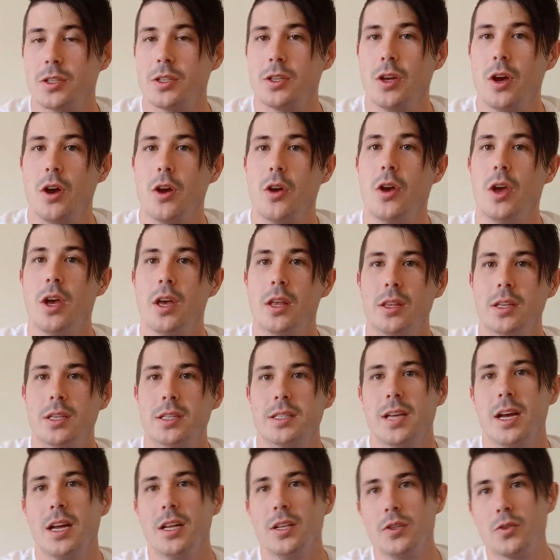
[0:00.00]
So the
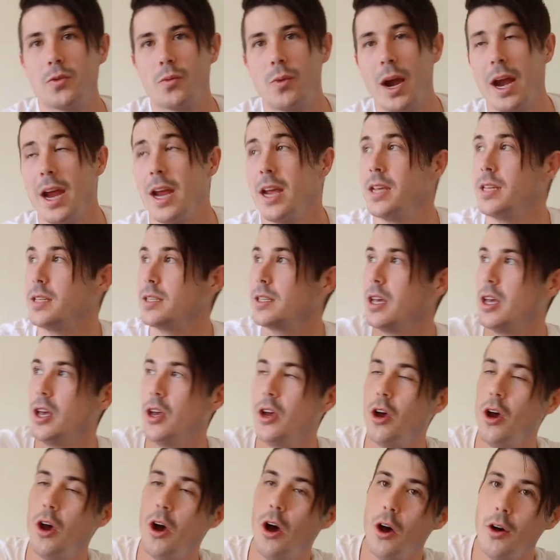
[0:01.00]
sun's rays,
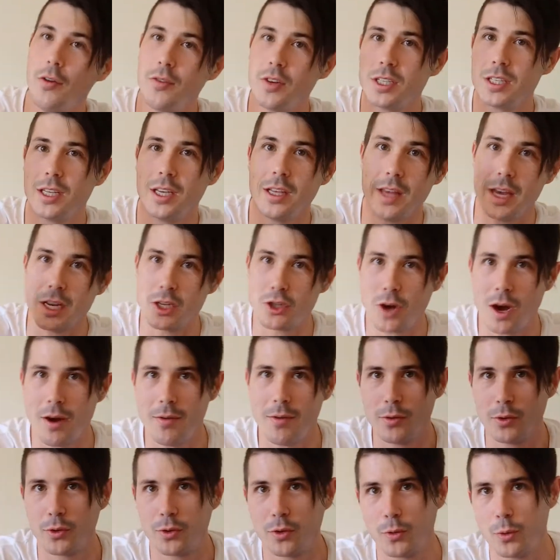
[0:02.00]
obviously they
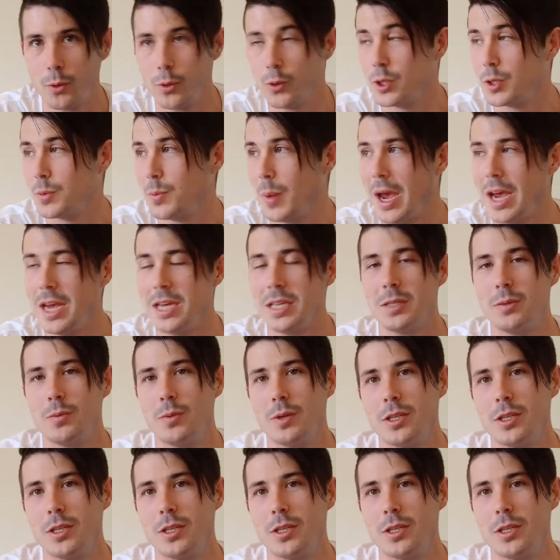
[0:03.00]
travel through space,